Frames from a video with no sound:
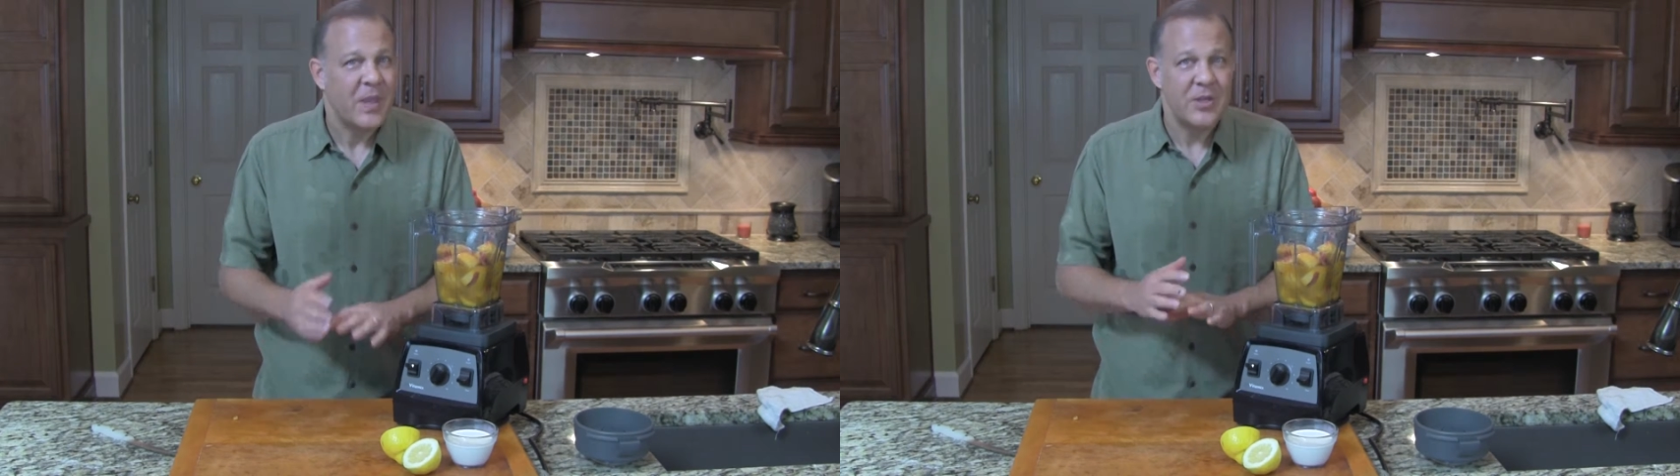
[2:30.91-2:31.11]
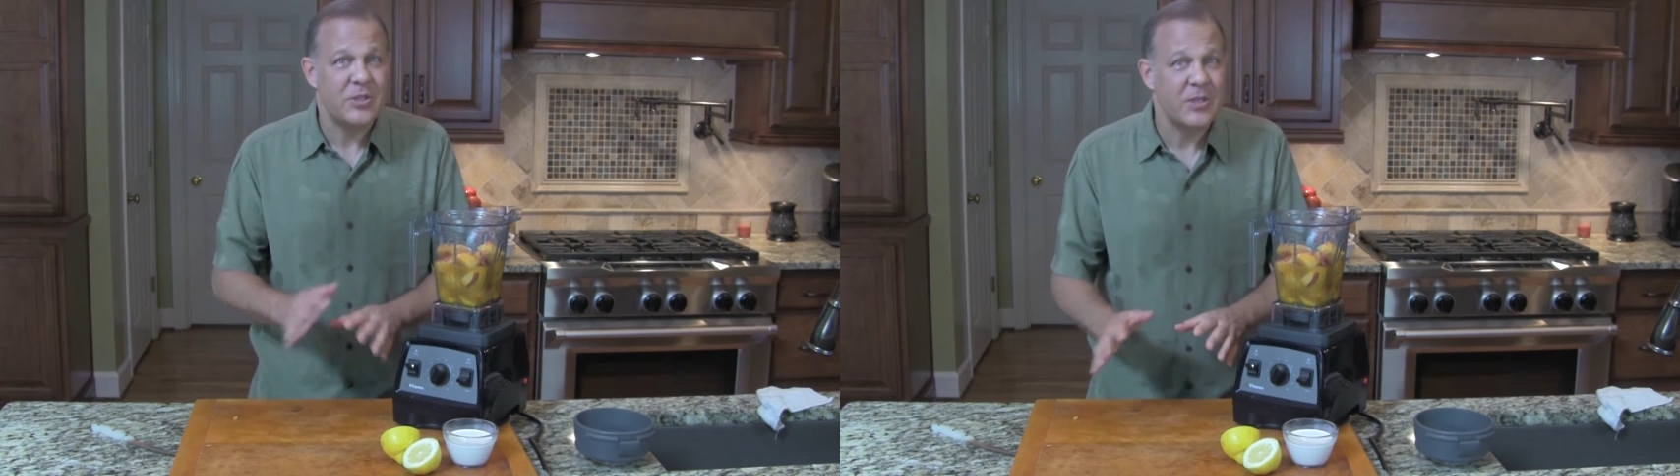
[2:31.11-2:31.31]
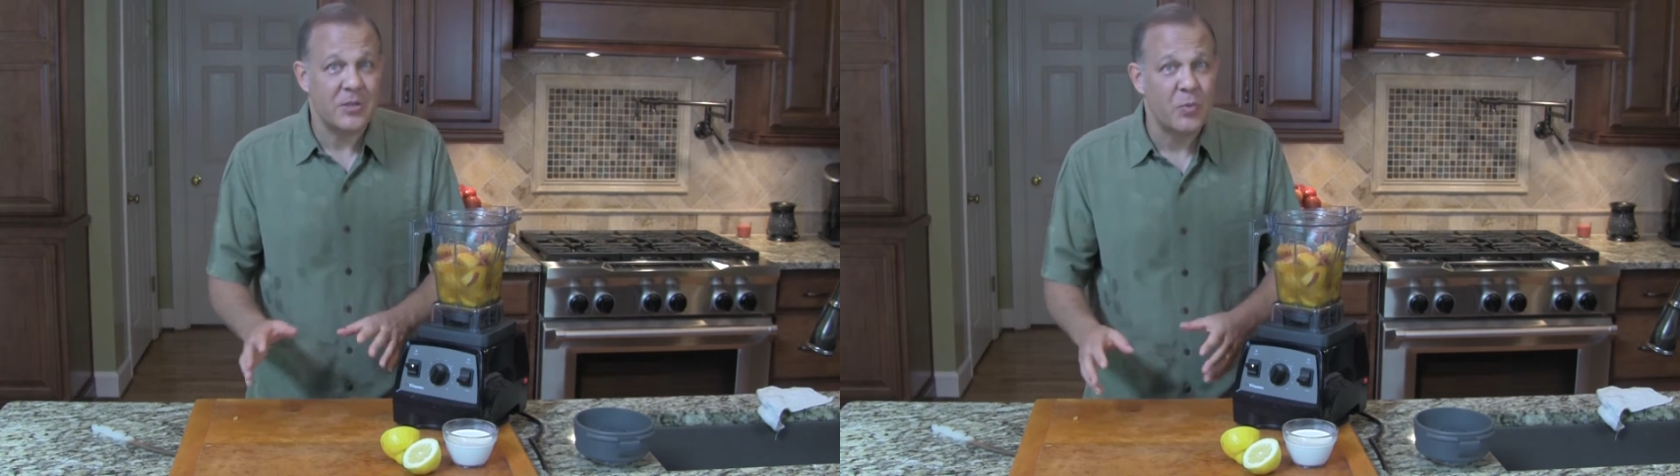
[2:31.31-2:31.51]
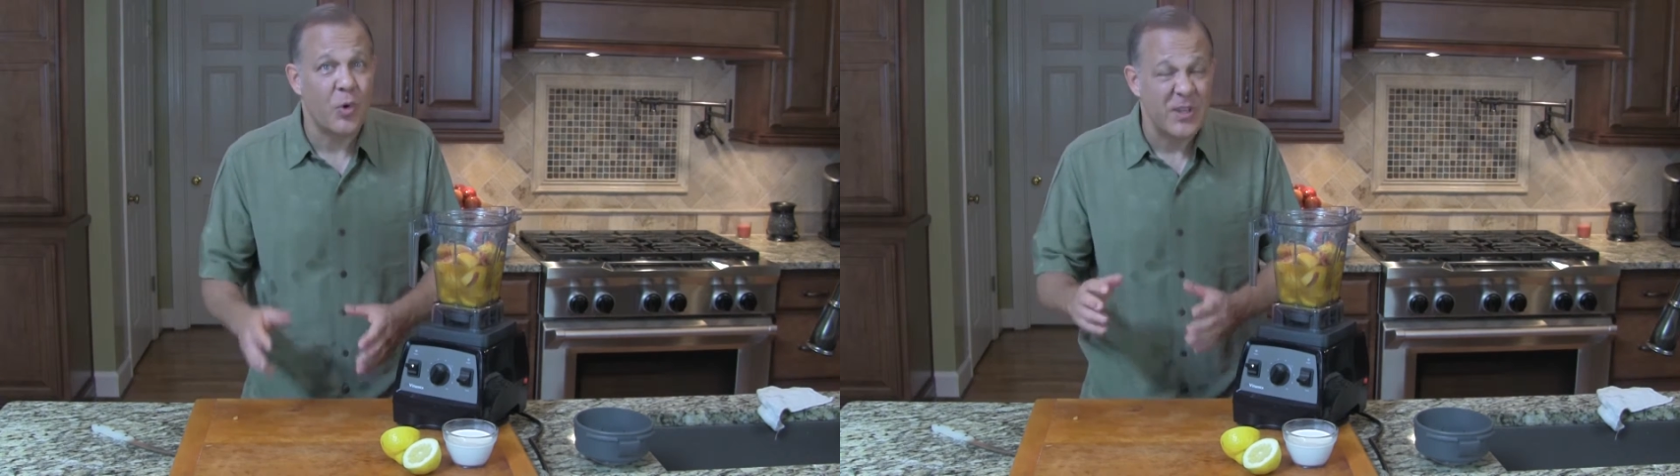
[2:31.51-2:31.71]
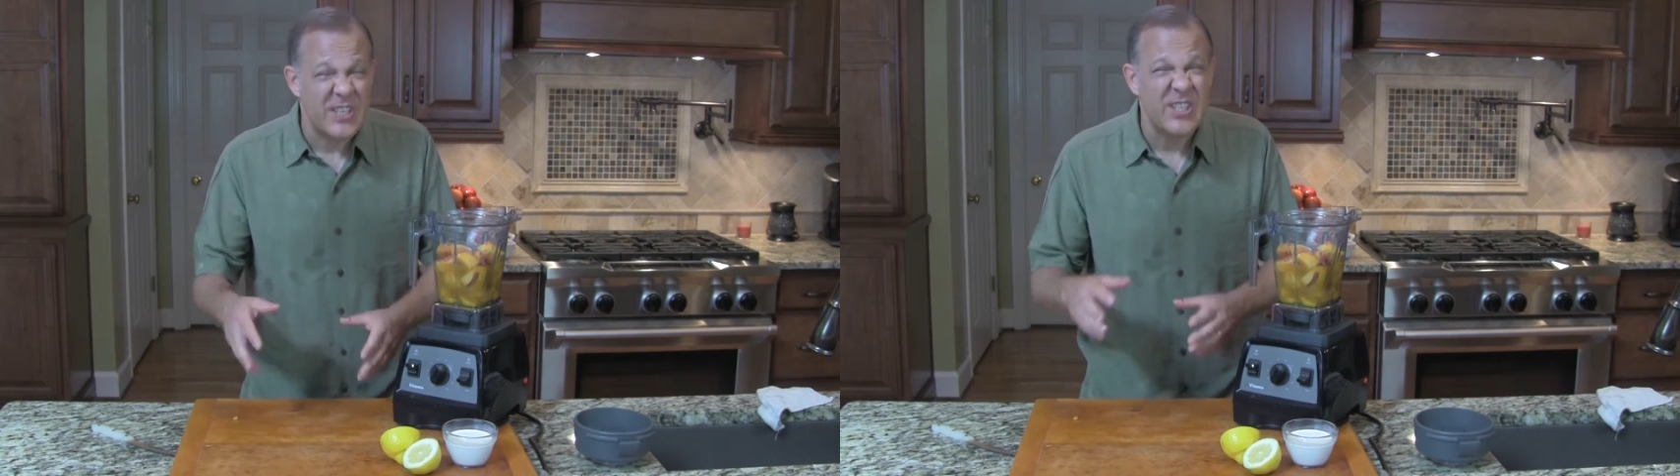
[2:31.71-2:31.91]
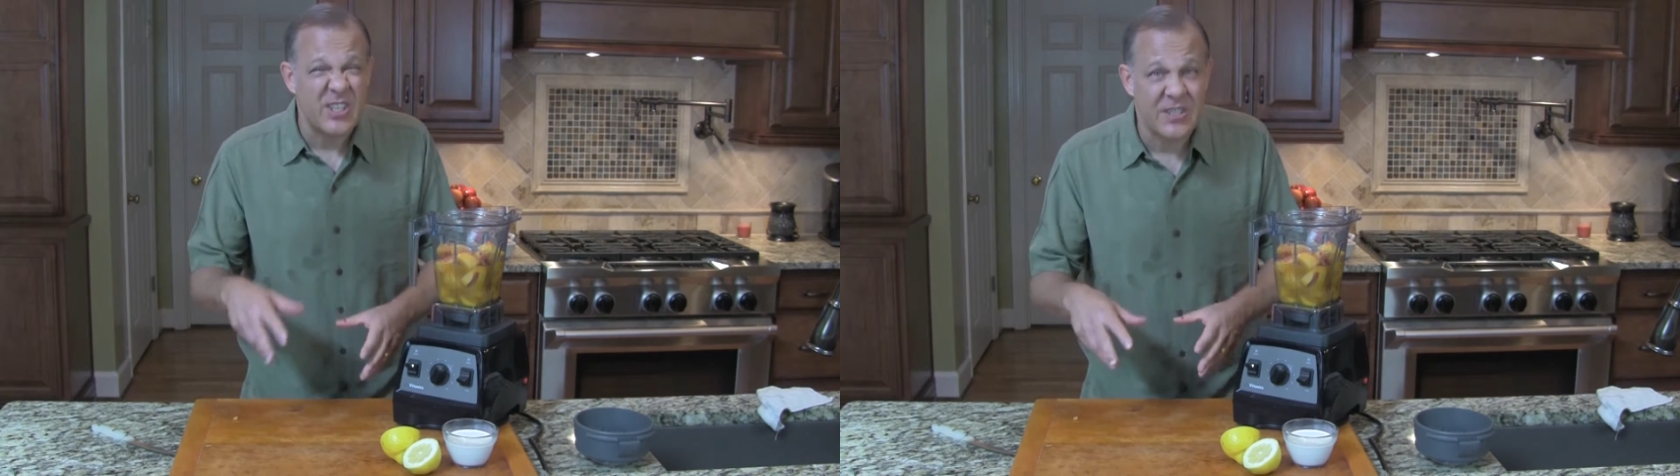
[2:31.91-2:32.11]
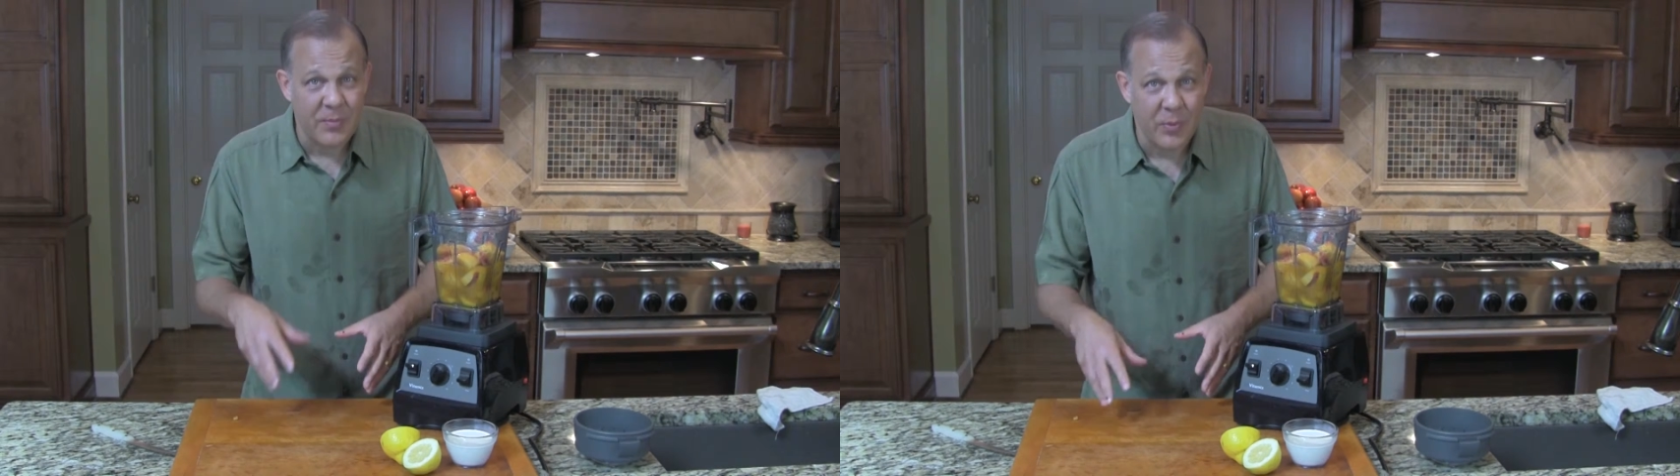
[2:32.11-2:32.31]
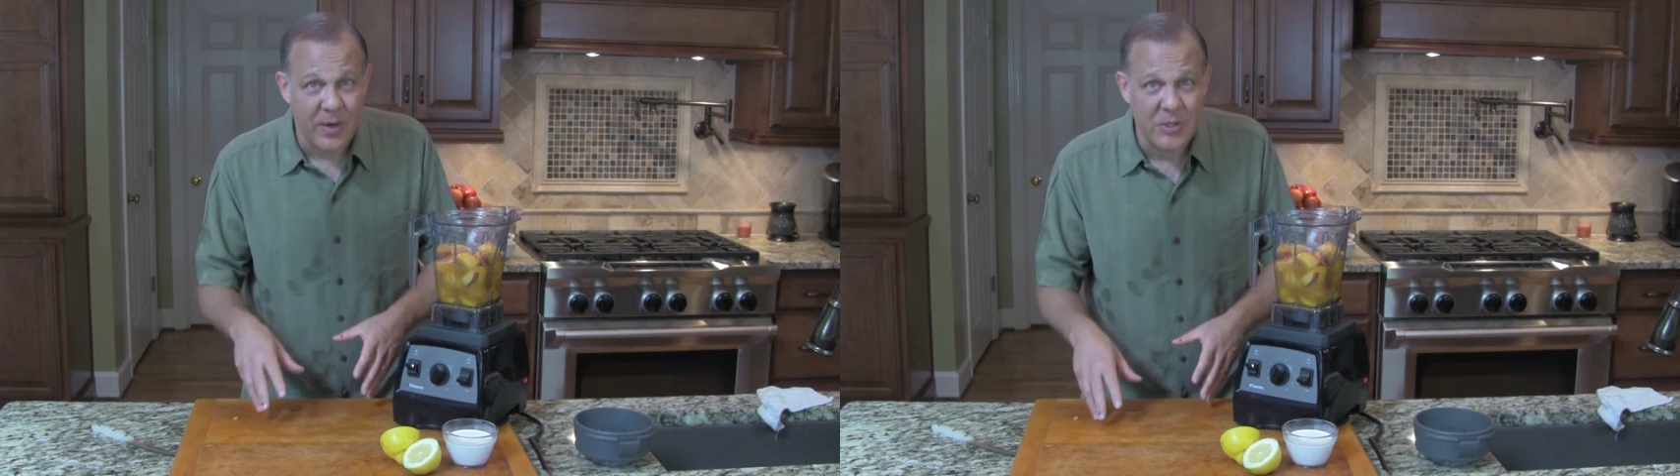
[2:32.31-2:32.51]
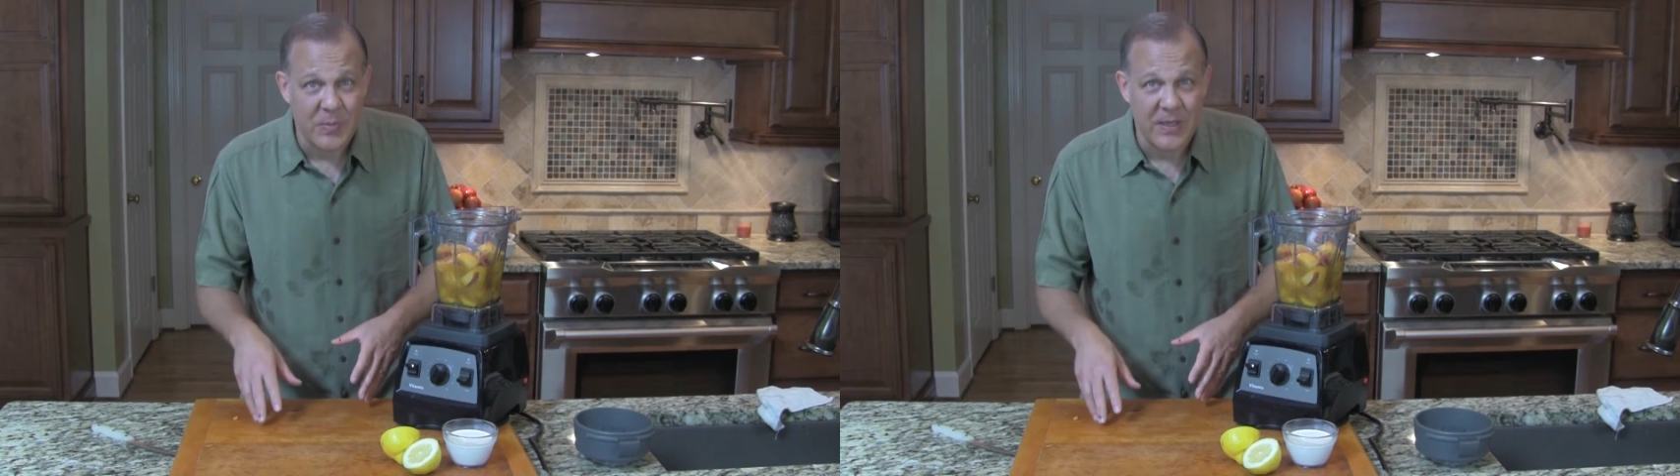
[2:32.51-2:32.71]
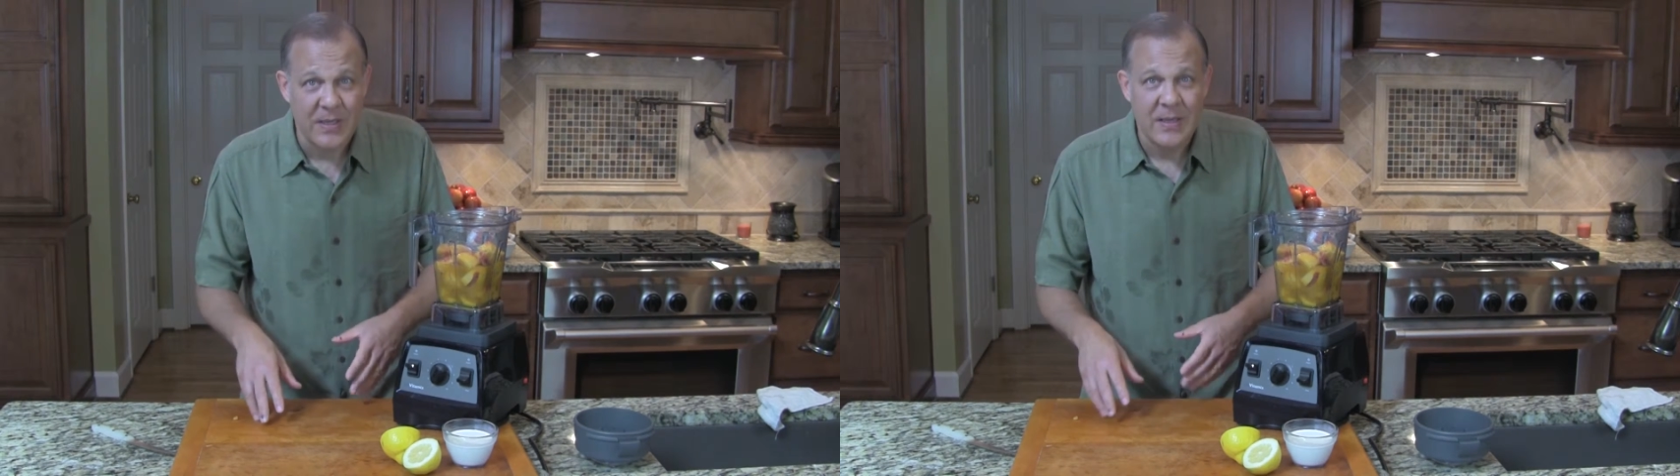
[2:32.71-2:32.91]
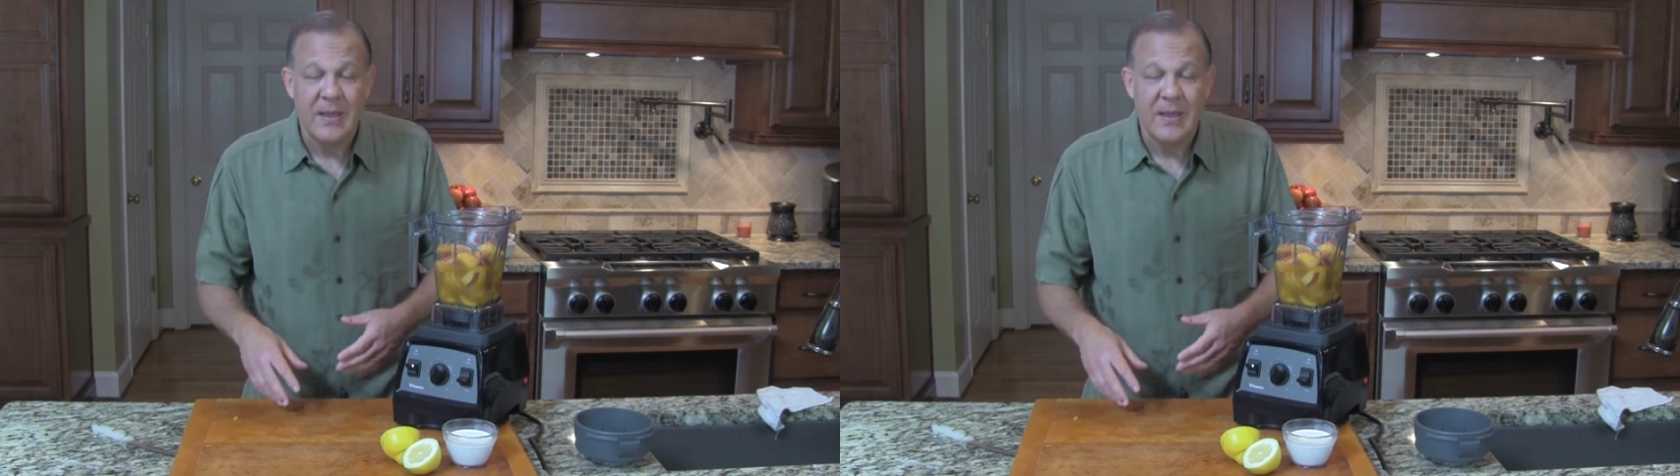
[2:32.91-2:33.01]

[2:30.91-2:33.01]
It just doesn't work. This is a summer recipe.